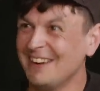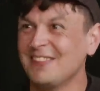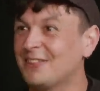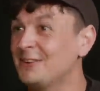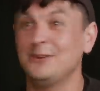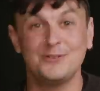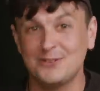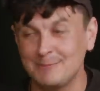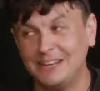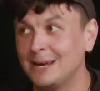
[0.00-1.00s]
that used
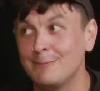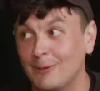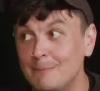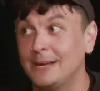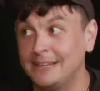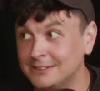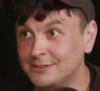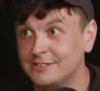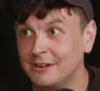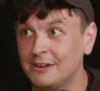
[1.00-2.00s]
to be Labour M
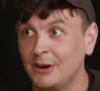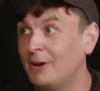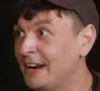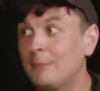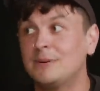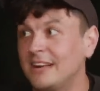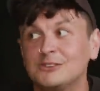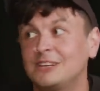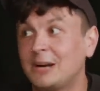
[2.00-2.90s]
Ps who are now potentially